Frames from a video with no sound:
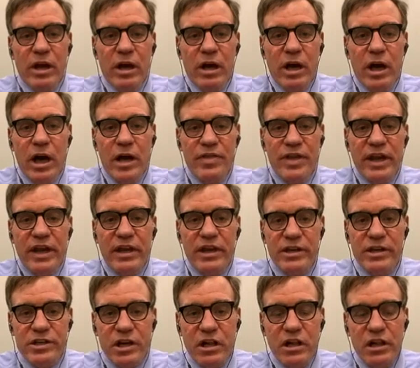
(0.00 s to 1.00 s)
I think it
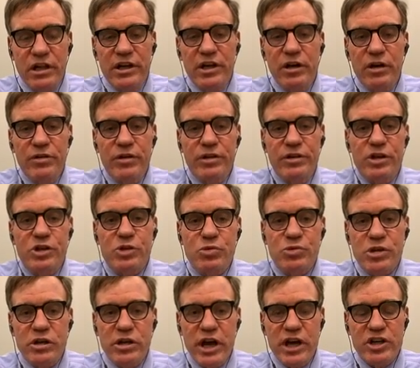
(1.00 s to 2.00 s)
is clear that this
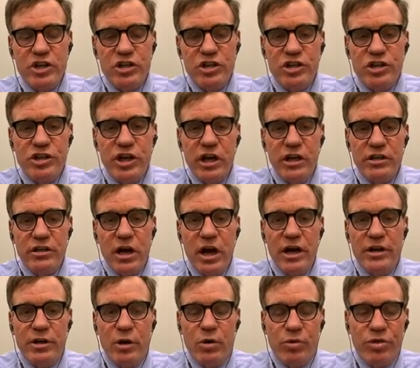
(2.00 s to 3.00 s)
was a nation state.
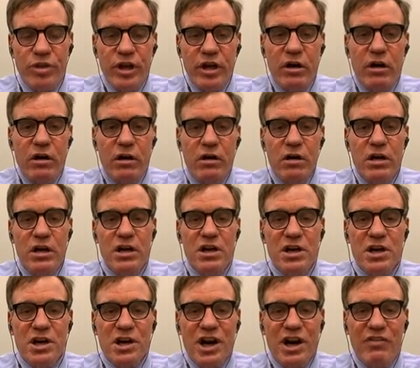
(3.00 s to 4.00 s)
I don't think our
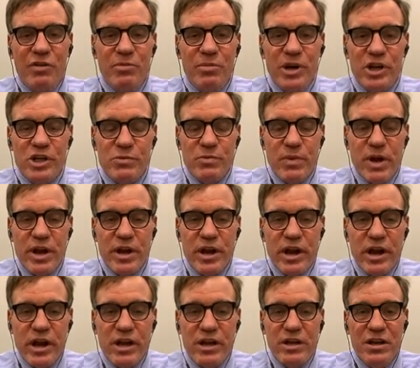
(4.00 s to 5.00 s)
government has made
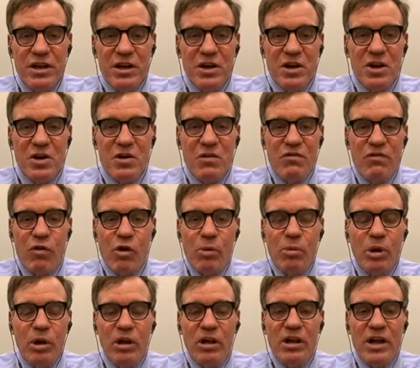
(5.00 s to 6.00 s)
a
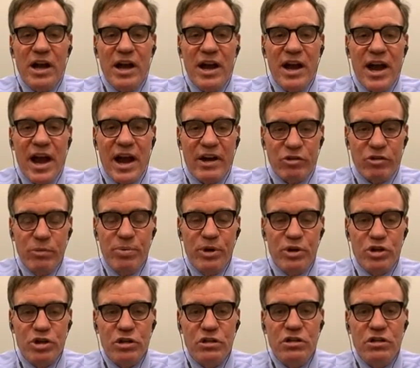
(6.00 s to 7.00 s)
formal
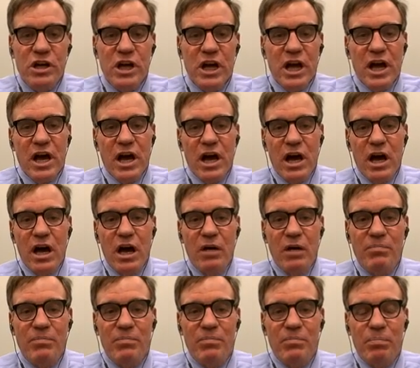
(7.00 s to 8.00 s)
attribution,
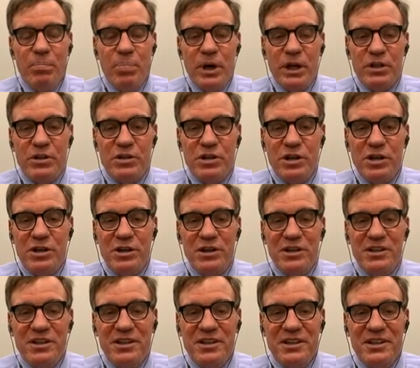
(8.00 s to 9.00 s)
but
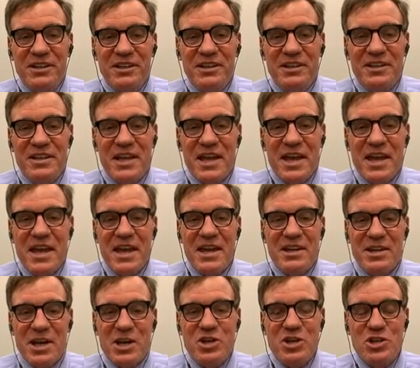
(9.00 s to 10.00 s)
a
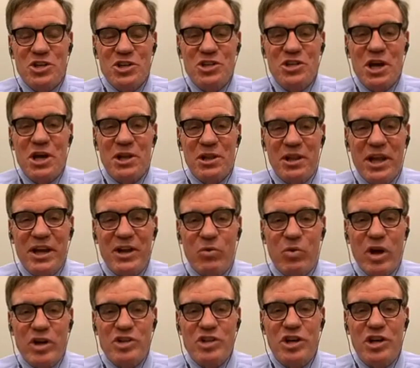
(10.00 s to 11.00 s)
nation state like
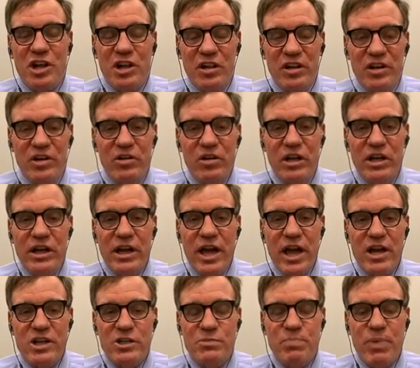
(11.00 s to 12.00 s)
Russia clearly
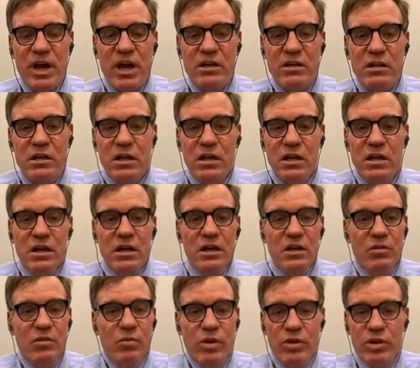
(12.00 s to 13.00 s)
has been,
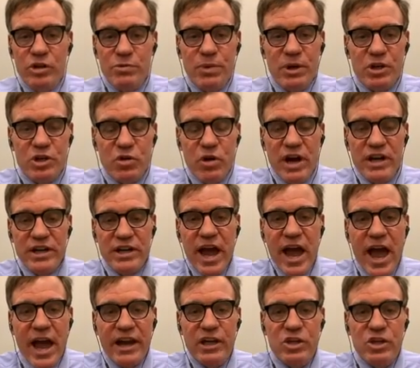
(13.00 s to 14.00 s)
whether it's been trying to
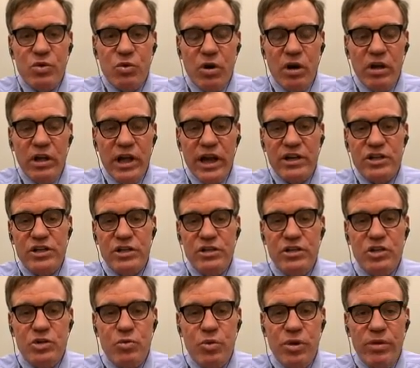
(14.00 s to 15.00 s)
hack into our
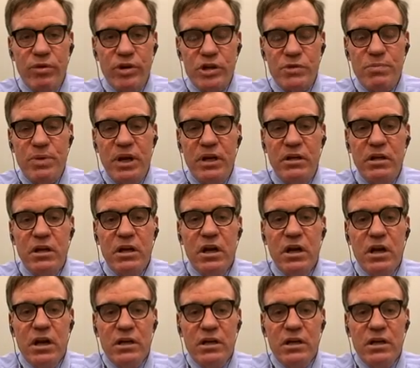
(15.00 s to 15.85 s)
elections, whether it's been,